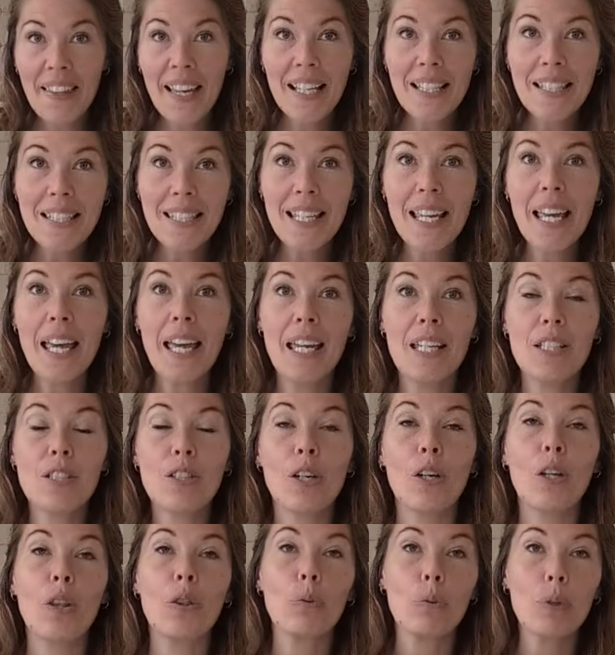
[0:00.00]
that's it. It
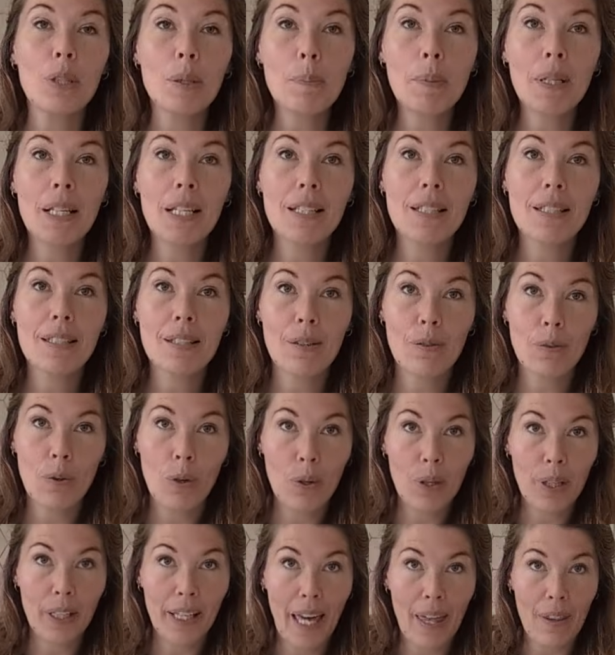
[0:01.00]
took 3 minutes to throw
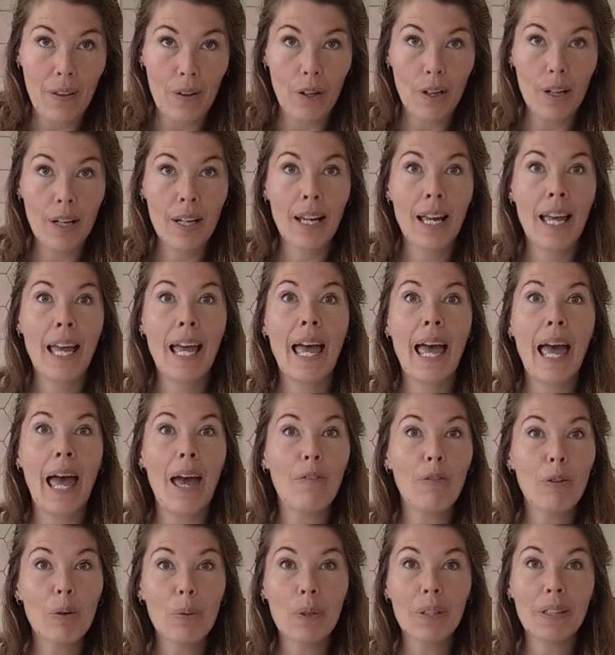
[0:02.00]
together.
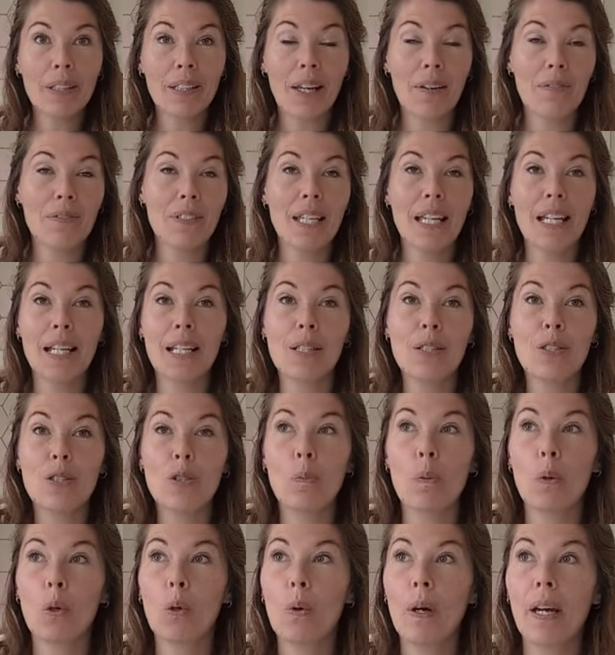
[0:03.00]
Everyone loves it, and it's
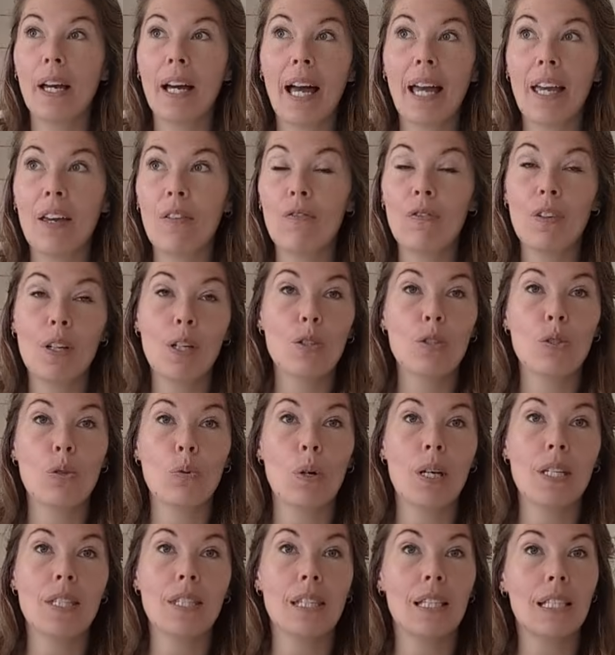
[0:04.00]
super quick. I can finish the
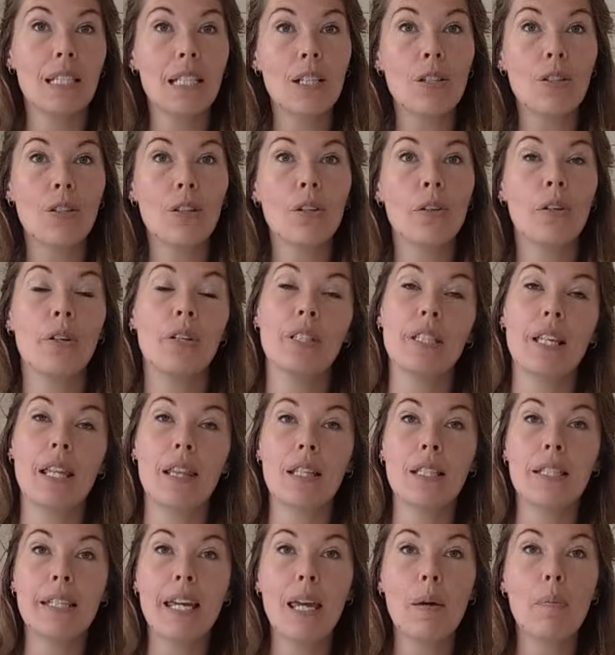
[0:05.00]
rest of the dinner or set
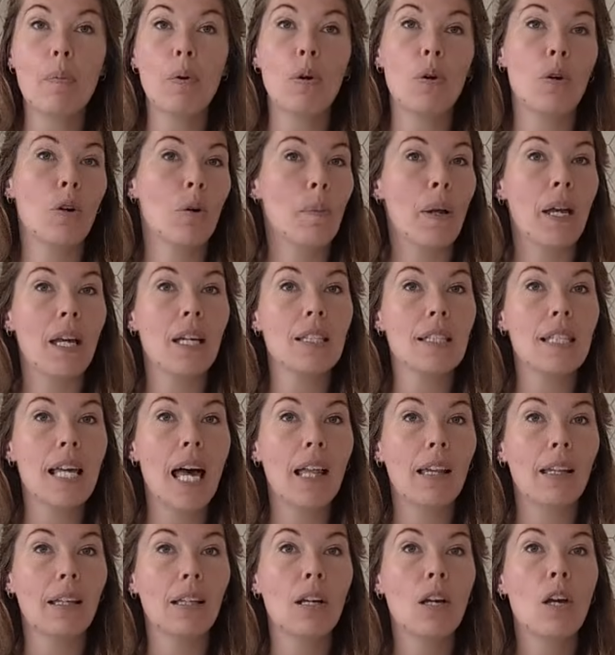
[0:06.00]
the table or make a
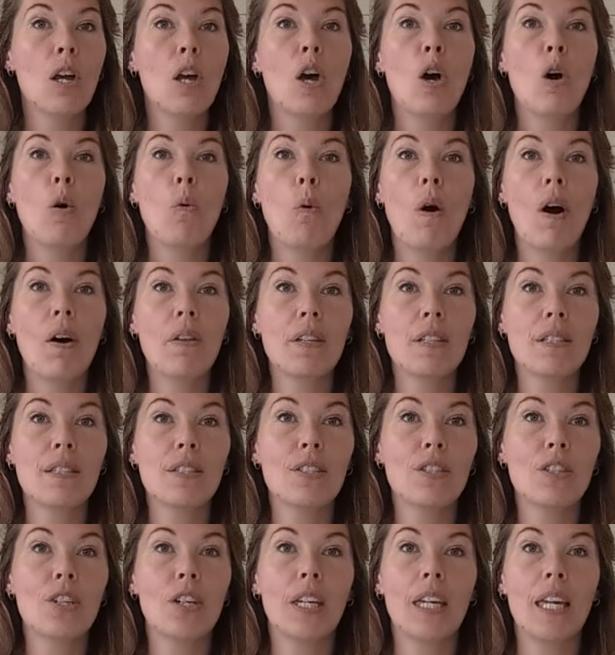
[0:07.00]
salad while this
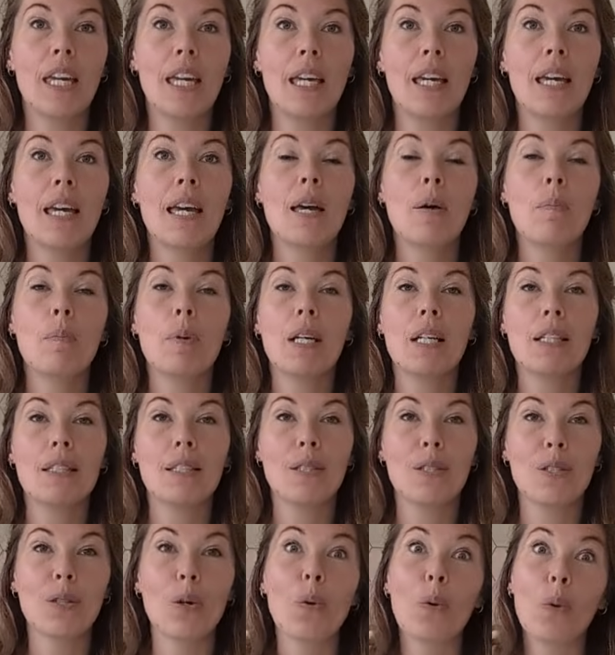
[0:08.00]
is cooking because
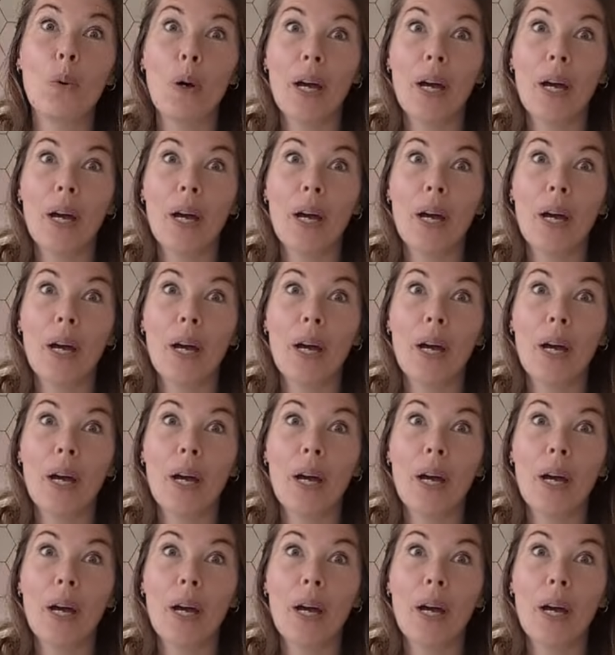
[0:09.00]
it's so